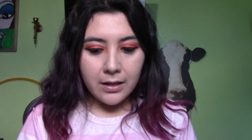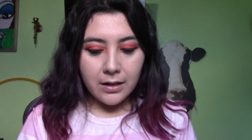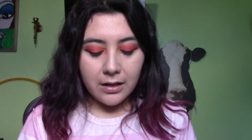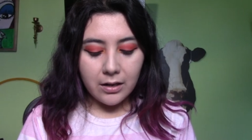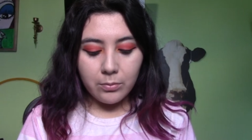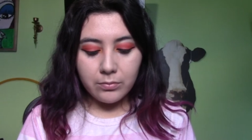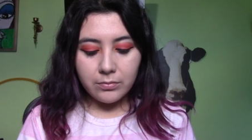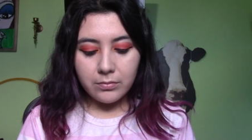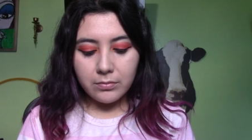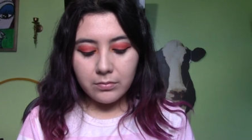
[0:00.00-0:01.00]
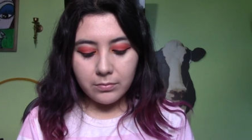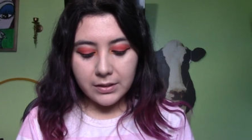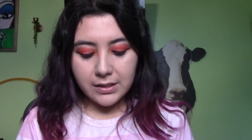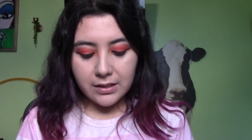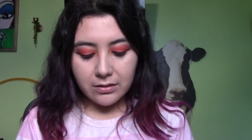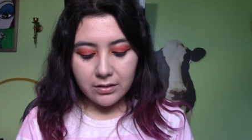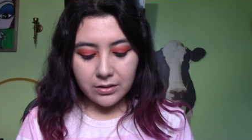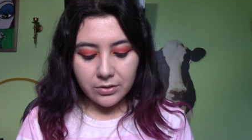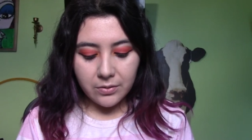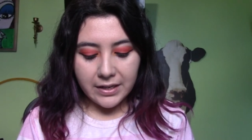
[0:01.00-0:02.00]
but still,
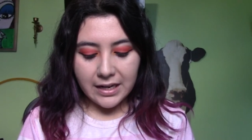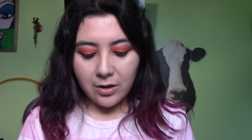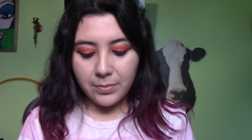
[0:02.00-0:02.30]
I'll do it right now